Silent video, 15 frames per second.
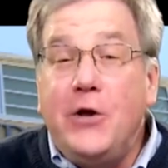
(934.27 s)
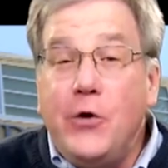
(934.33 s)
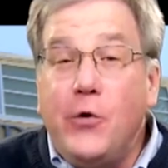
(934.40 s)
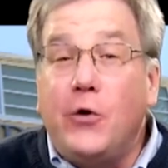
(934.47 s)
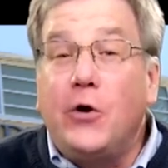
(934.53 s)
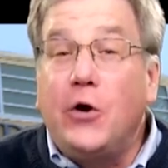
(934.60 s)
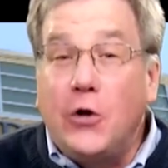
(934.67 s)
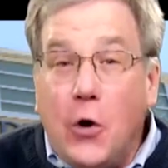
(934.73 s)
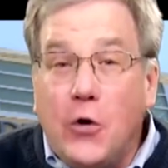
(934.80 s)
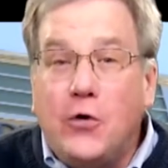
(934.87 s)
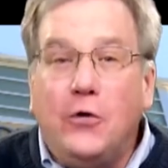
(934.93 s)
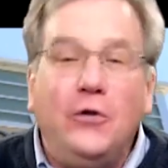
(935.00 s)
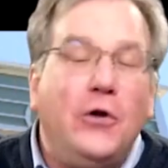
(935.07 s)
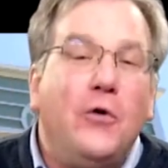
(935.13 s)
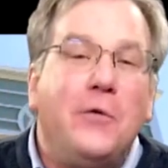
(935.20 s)
your
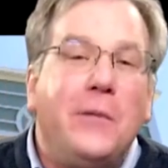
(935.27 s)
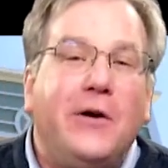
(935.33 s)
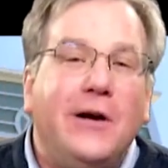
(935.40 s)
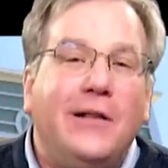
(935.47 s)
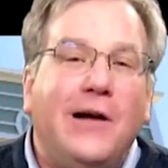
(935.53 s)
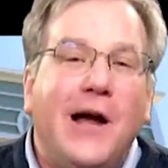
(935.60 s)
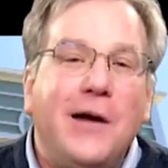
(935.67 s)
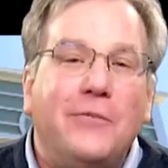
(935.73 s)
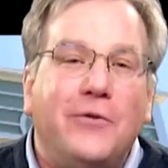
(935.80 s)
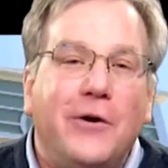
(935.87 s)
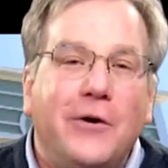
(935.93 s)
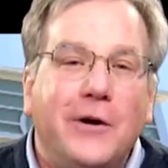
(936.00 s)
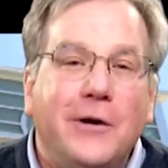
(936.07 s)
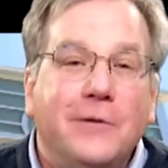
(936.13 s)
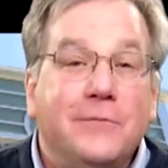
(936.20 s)
local Lower Merion
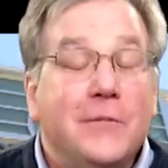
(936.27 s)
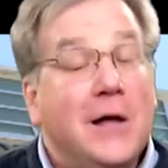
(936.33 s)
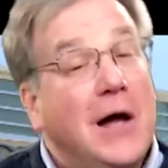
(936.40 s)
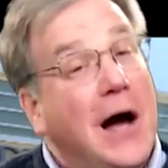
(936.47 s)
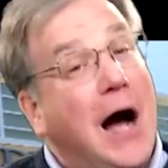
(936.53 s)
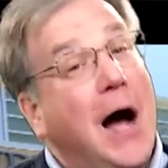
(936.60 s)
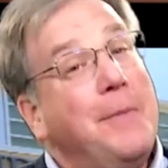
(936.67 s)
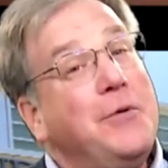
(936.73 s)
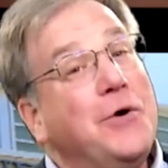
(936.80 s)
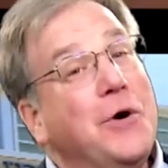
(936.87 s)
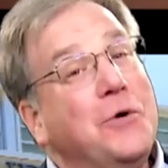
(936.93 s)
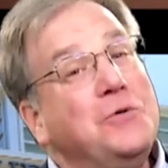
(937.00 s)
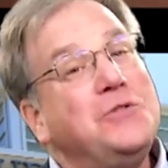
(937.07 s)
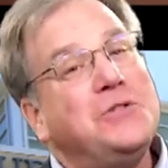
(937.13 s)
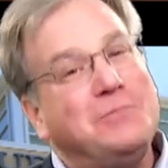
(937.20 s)
Library. I'm your
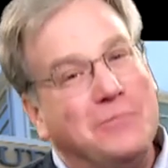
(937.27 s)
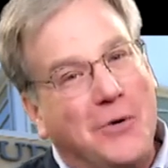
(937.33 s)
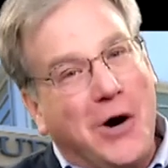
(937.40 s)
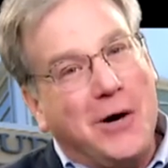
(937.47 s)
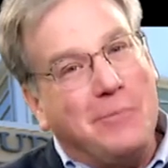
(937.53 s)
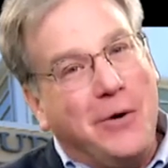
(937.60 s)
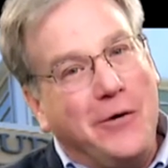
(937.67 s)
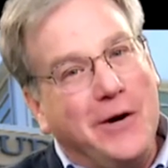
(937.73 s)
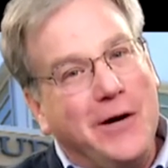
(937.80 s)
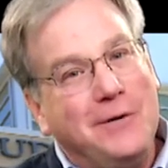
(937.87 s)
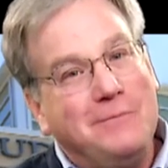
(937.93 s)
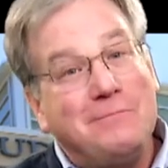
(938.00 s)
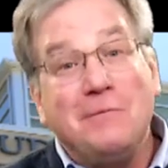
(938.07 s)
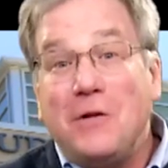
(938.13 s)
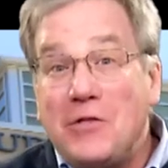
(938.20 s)
host, Mark Murray.
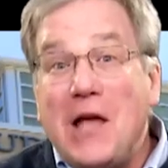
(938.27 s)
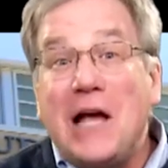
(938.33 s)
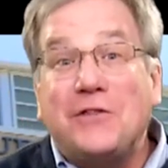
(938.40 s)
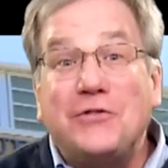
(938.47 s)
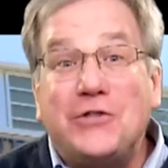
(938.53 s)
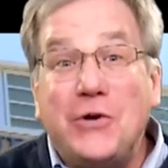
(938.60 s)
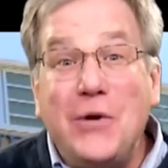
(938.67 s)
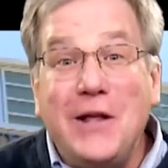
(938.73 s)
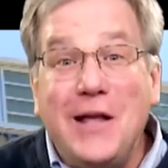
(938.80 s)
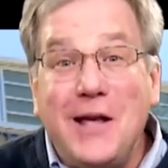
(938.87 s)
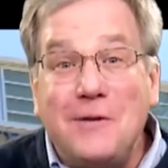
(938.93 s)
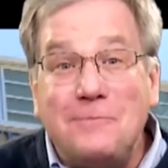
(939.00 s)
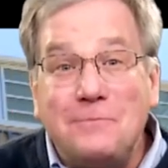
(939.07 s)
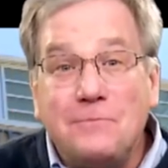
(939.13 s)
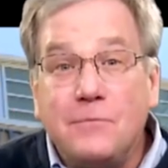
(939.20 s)
Thanks for tuning
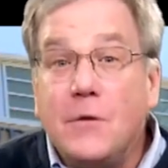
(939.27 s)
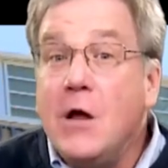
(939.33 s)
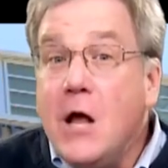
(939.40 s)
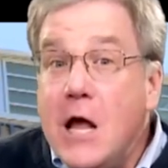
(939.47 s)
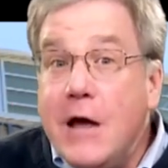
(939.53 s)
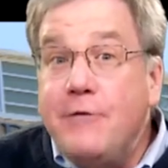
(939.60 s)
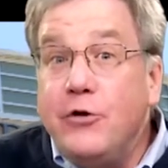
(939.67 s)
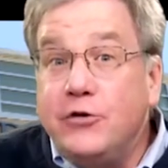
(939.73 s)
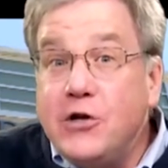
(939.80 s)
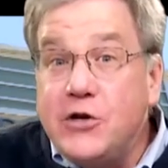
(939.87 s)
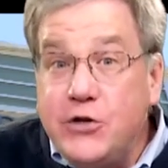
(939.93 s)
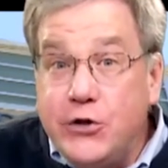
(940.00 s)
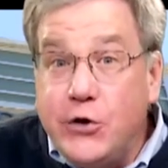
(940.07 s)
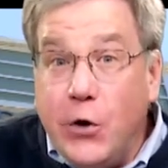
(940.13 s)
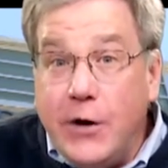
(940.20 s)
in. If you're
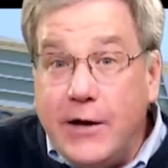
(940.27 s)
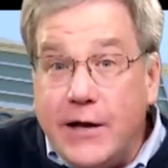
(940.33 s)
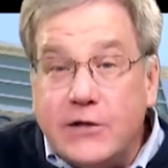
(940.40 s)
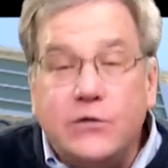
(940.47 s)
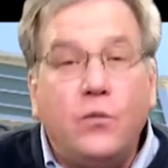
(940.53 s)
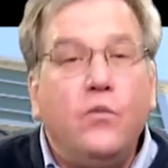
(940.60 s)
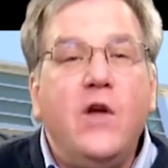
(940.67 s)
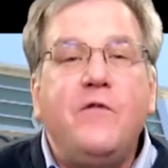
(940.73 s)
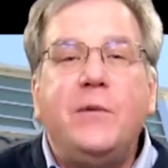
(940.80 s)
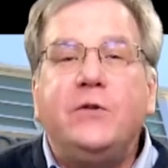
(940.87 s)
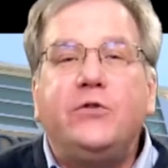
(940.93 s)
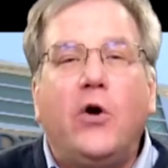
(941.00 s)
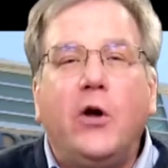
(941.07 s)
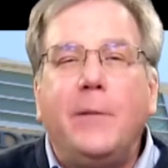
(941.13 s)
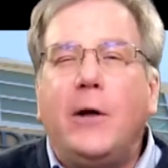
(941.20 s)
just joining us, we've been
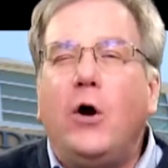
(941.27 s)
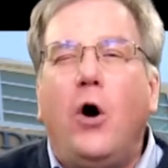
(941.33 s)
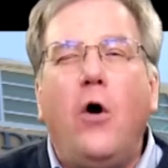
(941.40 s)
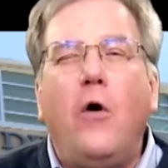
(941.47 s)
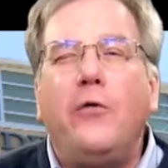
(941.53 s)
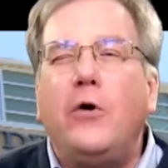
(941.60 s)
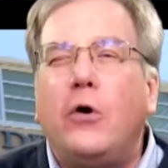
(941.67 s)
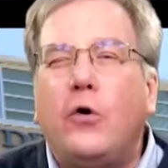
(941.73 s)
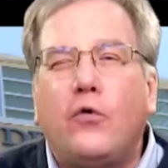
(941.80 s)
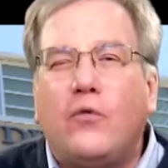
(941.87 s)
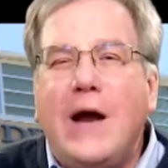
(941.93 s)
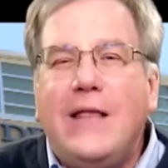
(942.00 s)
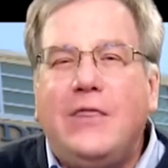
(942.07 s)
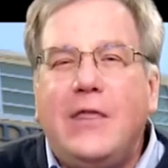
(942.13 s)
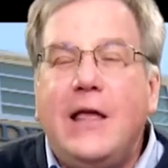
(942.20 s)
talking about all the
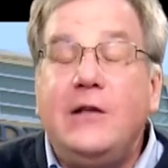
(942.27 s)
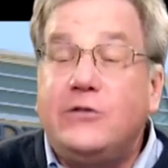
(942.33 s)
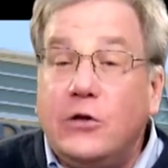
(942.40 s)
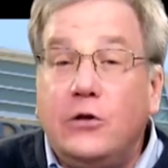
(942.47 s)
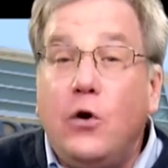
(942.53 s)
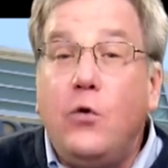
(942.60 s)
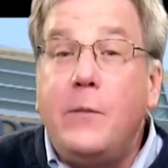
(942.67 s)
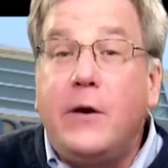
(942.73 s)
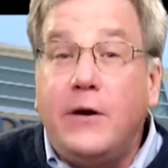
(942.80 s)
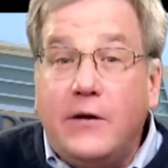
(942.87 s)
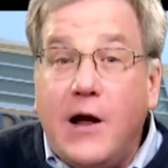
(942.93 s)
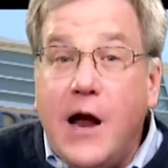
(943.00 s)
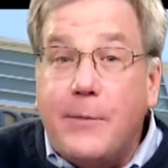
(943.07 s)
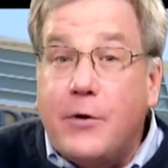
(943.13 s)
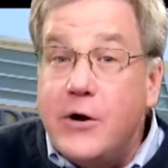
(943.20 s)
great things the Lower Merion
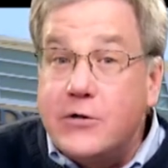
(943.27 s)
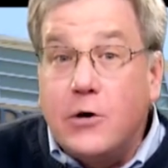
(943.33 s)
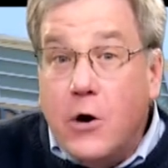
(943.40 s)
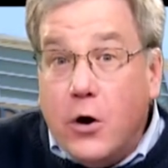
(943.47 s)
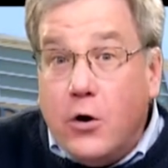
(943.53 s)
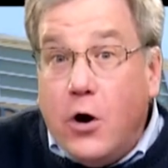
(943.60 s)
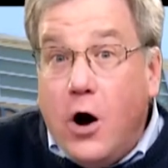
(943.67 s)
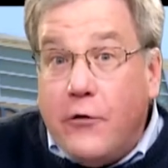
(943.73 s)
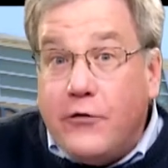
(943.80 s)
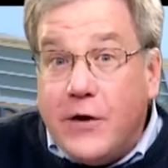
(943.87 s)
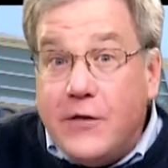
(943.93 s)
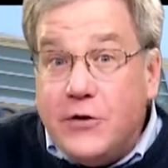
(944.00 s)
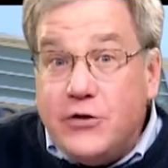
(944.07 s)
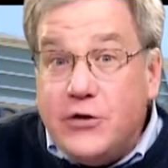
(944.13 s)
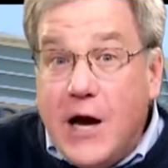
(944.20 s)
Libraries are offering
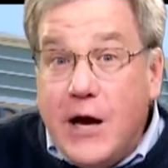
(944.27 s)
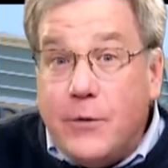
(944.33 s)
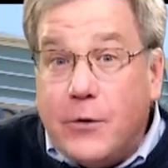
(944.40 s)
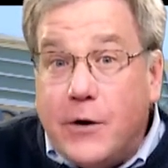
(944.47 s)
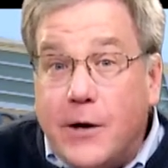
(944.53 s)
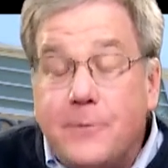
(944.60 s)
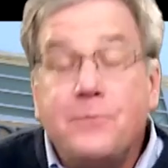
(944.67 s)
this January,